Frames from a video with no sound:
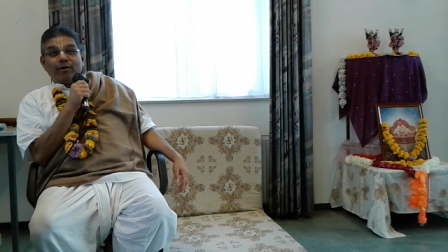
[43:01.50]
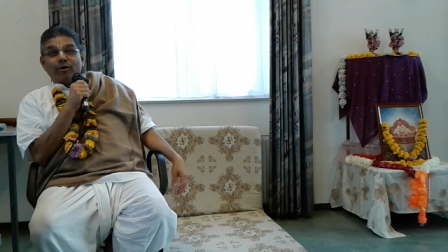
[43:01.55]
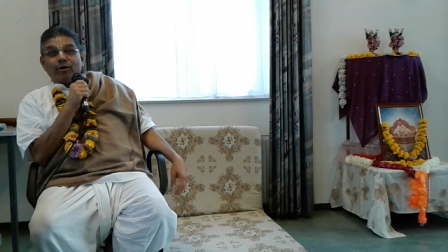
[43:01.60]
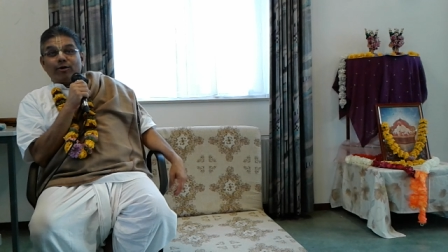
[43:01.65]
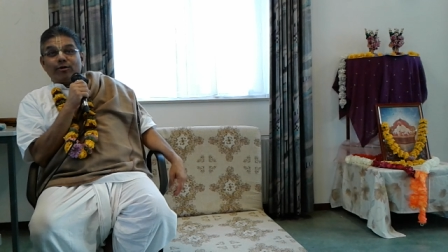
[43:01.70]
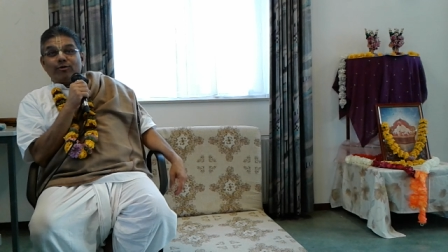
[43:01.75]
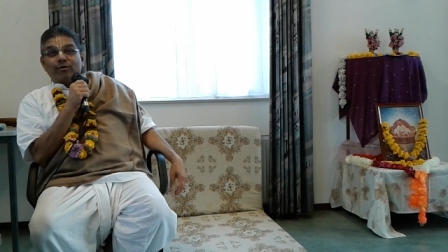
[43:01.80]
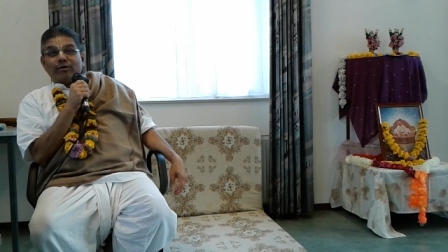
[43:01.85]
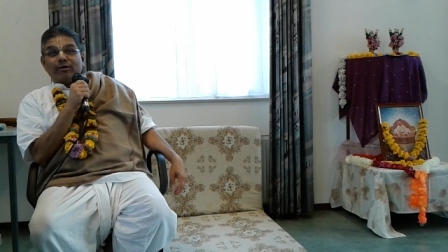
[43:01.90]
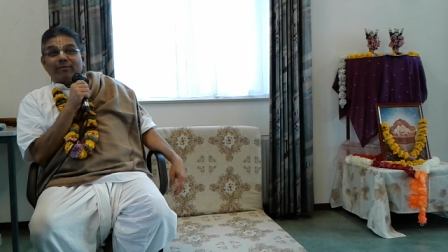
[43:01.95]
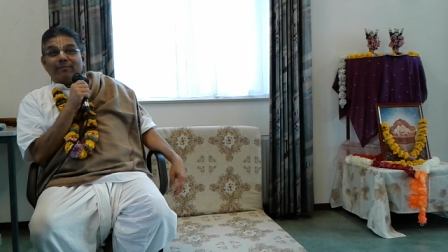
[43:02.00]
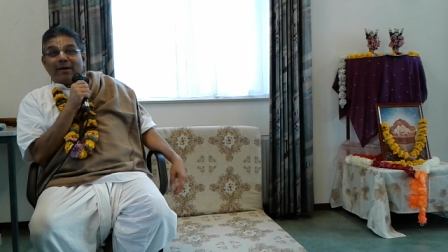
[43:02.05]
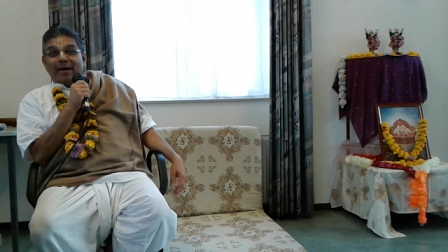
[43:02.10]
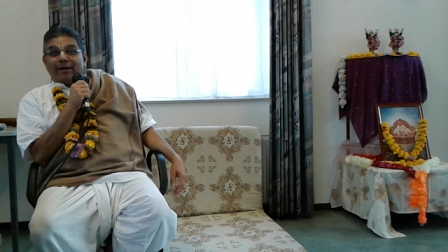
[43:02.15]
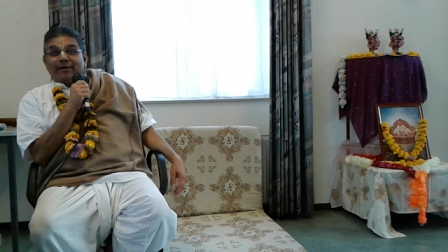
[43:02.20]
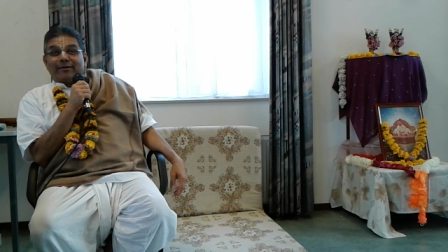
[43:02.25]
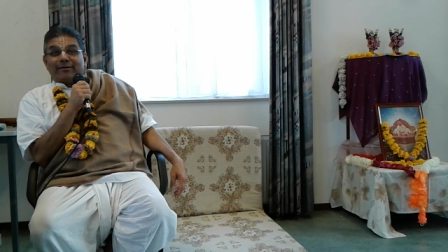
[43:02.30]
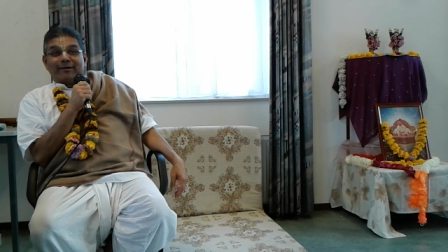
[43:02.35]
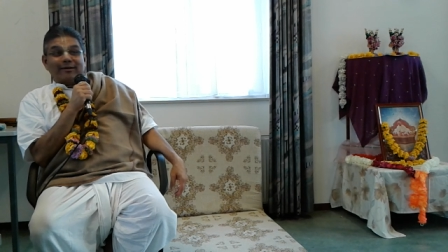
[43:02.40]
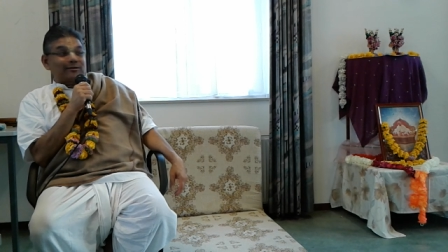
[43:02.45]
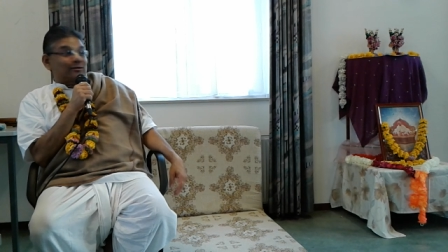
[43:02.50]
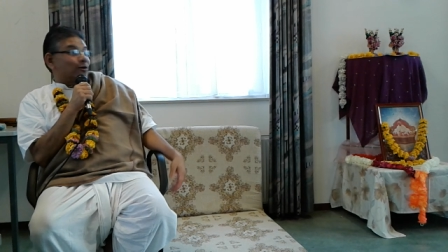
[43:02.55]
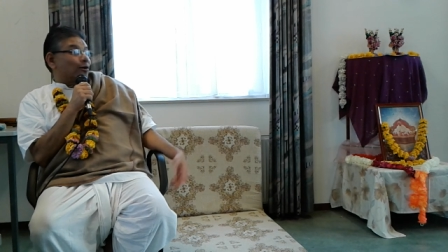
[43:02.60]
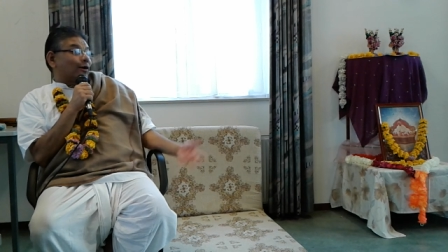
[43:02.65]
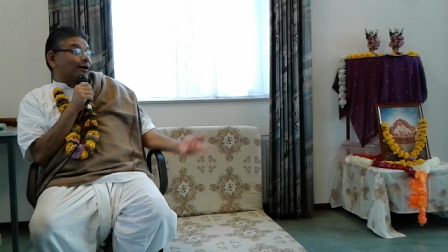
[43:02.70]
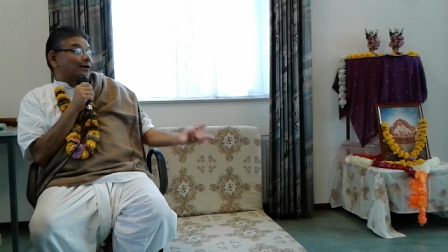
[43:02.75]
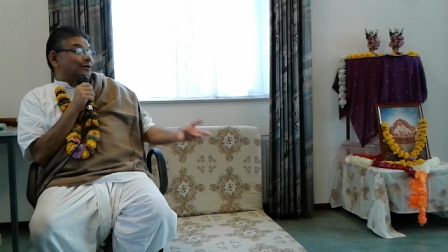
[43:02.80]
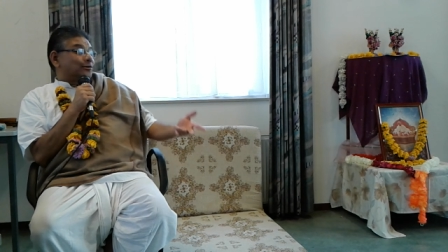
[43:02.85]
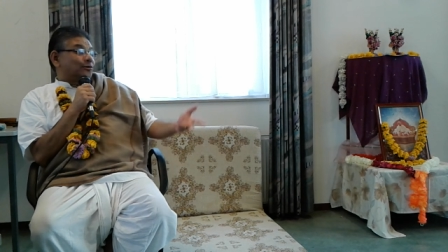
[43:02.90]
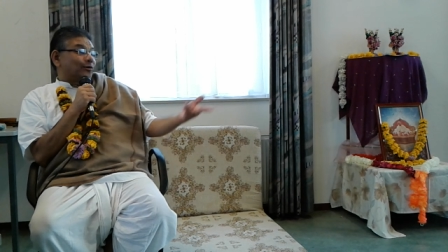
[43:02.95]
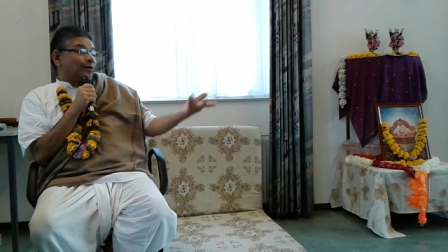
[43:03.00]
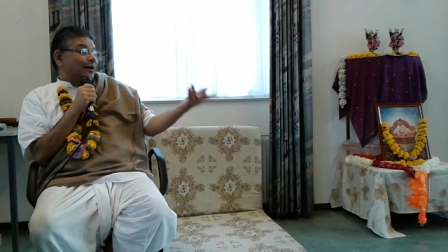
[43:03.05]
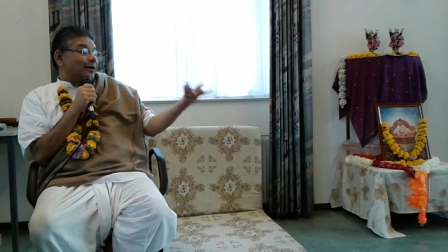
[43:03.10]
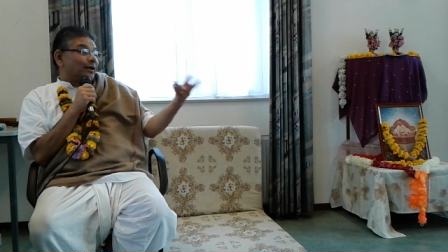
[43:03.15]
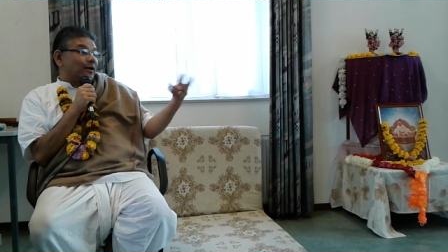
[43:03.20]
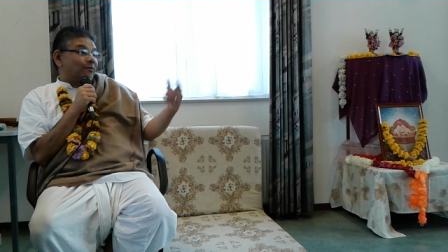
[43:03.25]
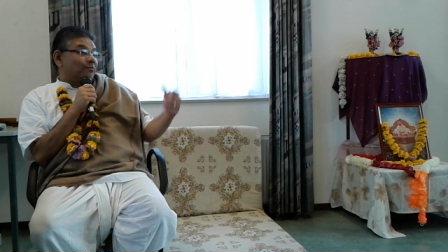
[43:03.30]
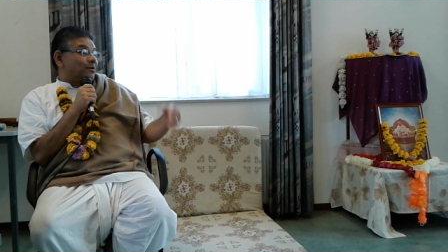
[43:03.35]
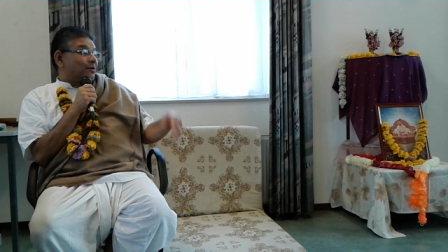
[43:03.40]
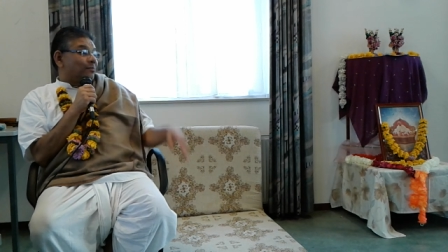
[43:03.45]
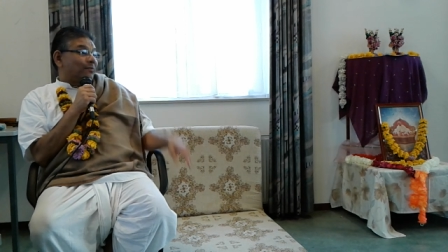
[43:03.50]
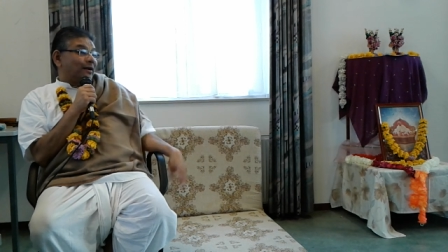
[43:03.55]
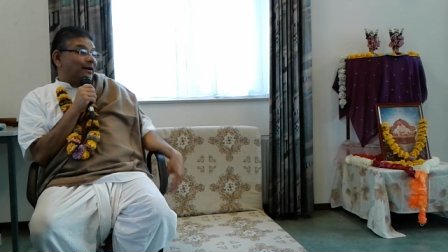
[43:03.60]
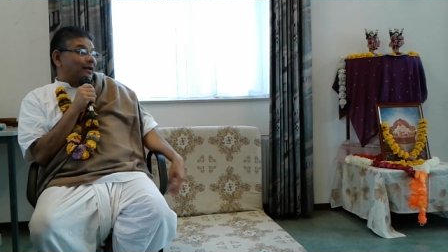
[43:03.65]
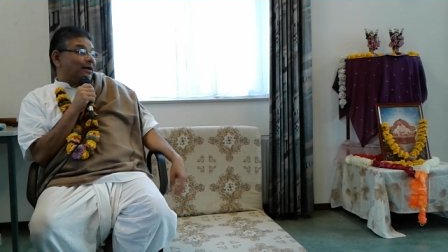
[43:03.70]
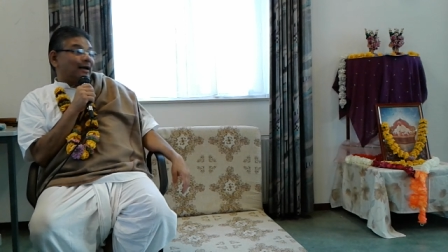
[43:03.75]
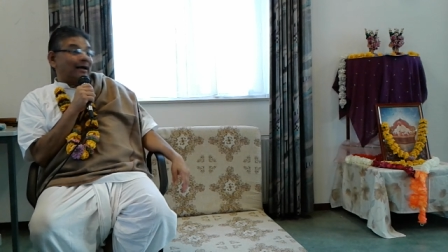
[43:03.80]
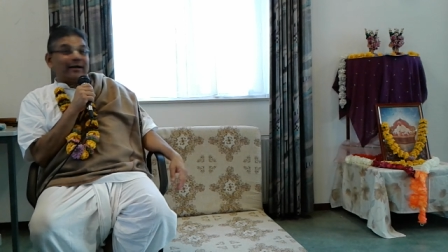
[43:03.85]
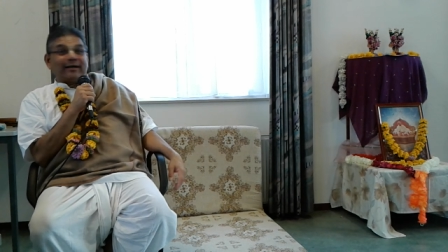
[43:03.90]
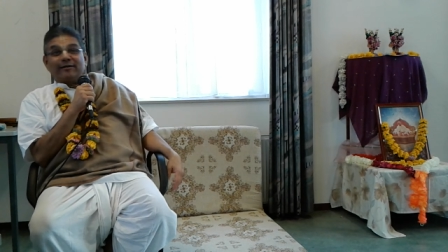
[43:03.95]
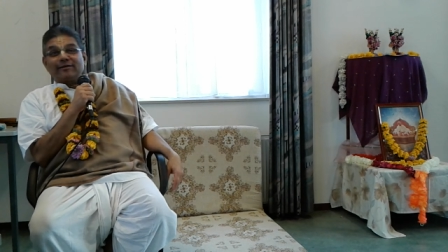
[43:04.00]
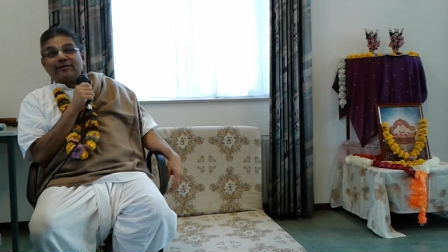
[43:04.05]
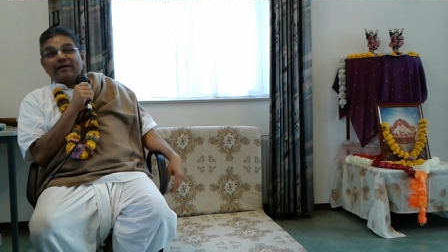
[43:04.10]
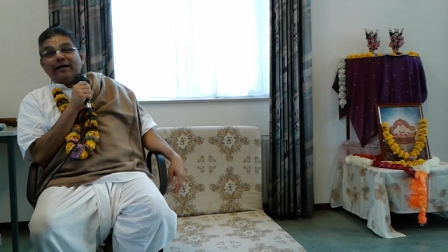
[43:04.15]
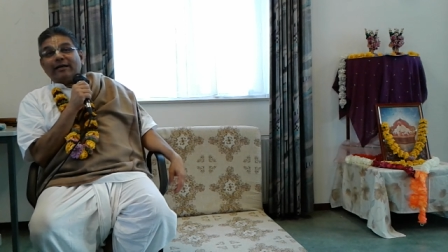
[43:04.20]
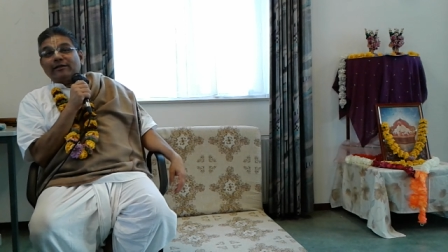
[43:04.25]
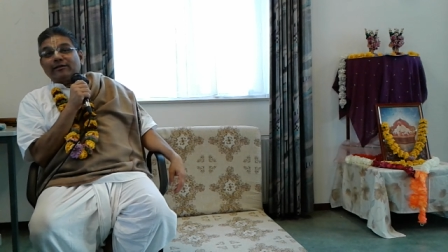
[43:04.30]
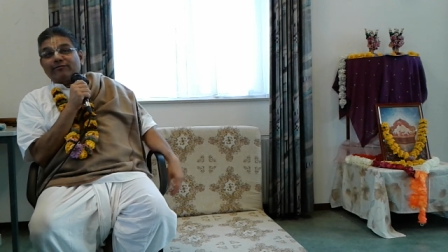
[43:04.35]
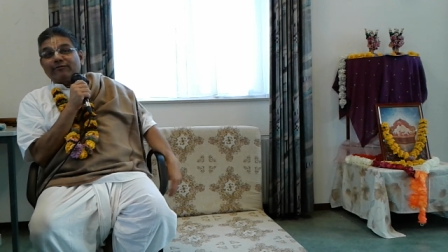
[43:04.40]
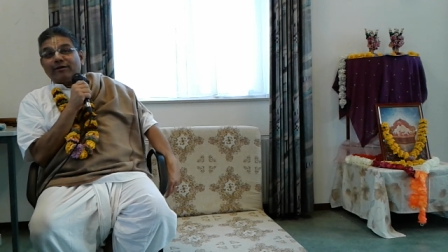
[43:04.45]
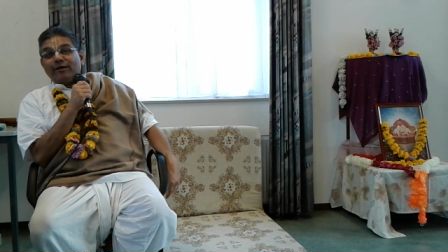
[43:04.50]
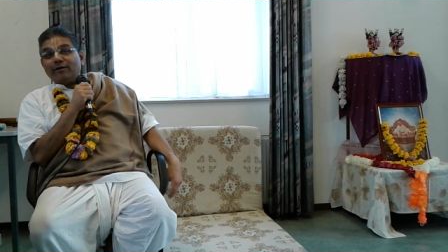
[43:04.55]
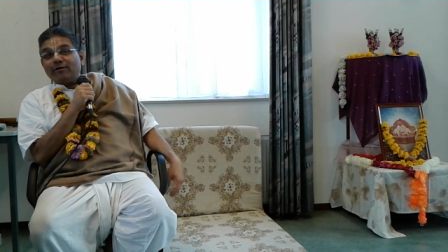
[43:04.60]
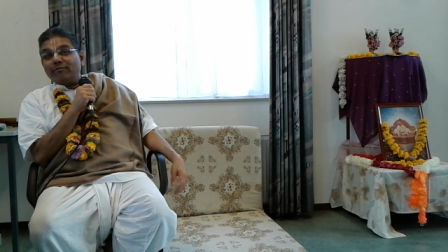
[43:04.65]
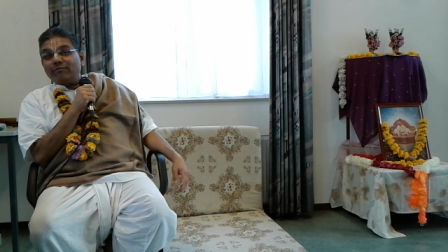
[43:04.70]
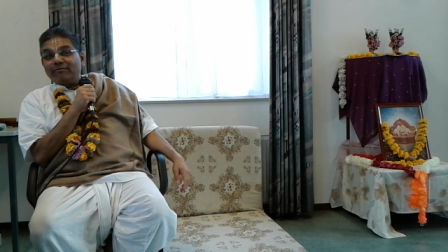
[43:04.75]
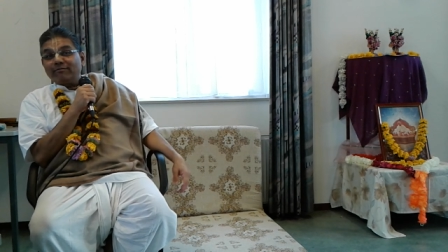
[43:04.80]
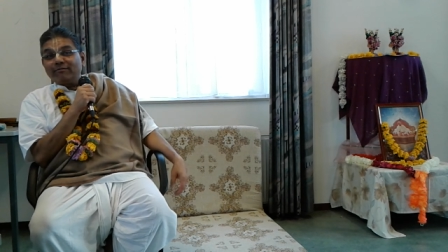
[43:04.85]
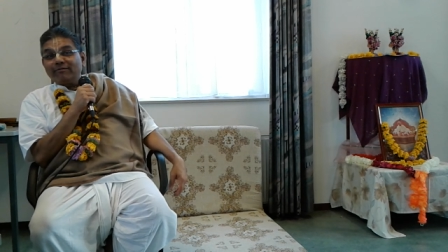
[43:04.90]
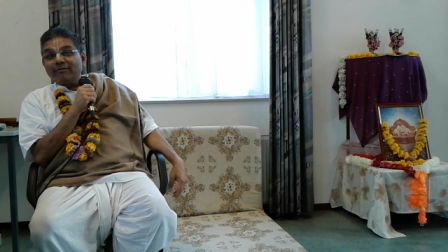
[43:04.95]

or you are a beggar, as long as you can give me money, I can satisfy you.